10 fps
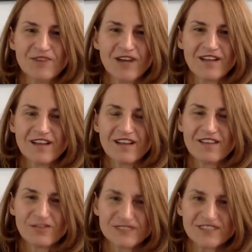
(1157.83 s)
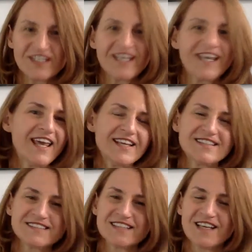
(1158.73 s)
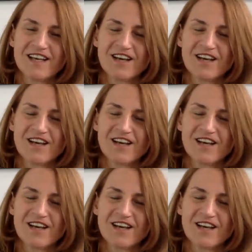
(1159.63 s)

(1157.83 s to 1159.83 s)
But those are kids